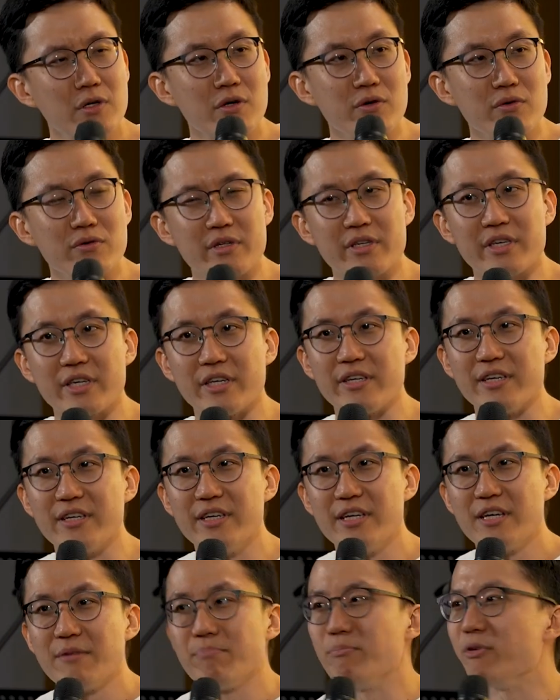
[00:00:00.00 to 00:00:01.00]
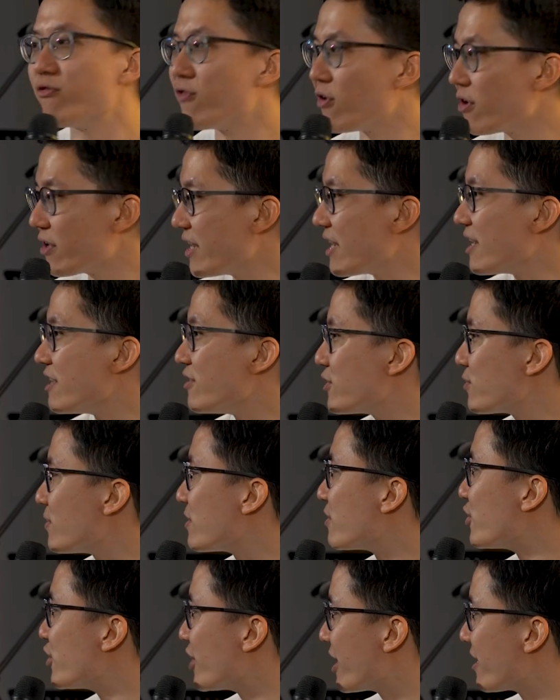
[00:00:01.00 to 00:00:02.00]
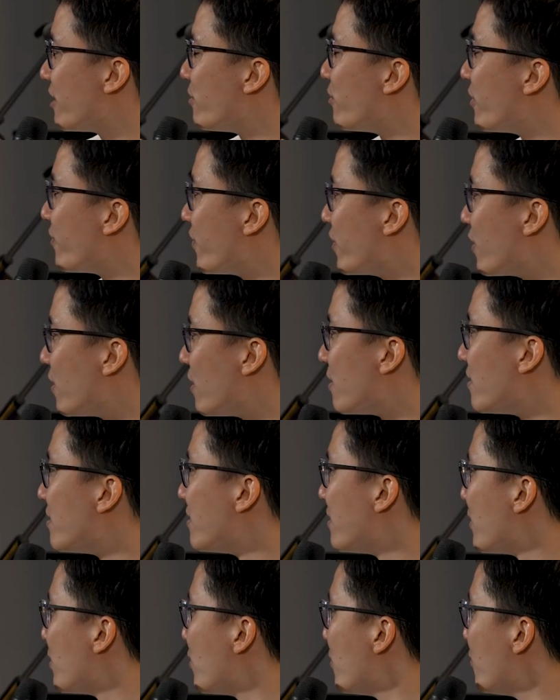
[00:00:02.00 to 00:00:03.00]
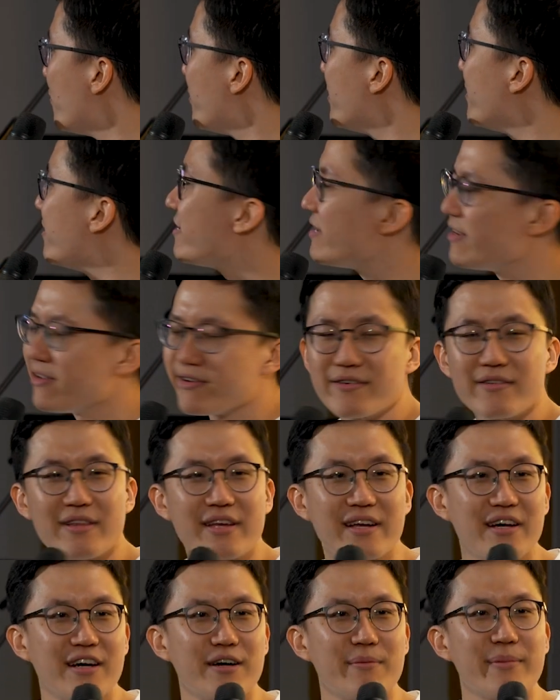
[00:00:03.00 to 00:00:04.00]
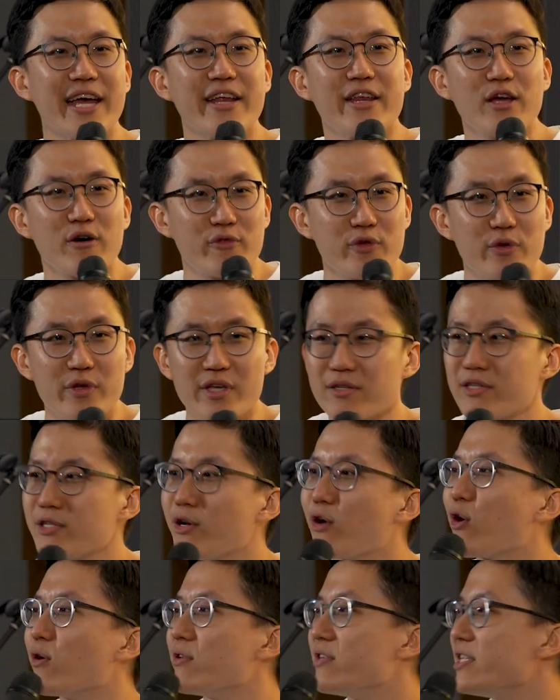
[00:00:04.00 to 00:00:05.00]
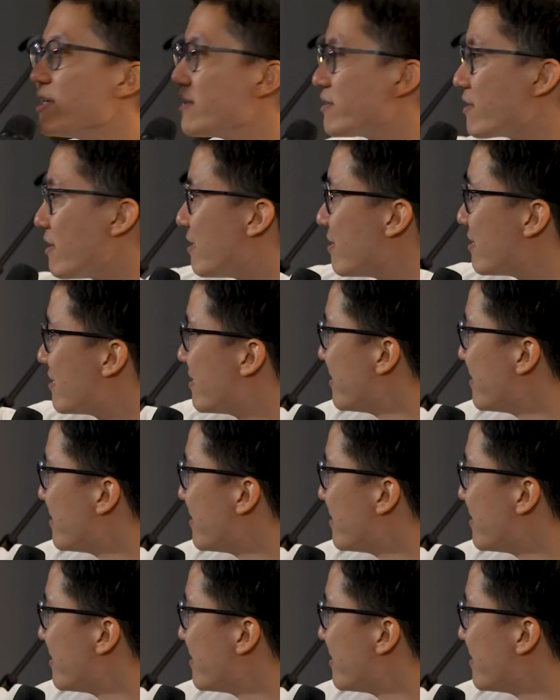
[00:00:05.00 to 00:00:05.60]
Okay. Before that, I just want to check in with y'all. Who here, you know, like, any of you here is not on TikTok?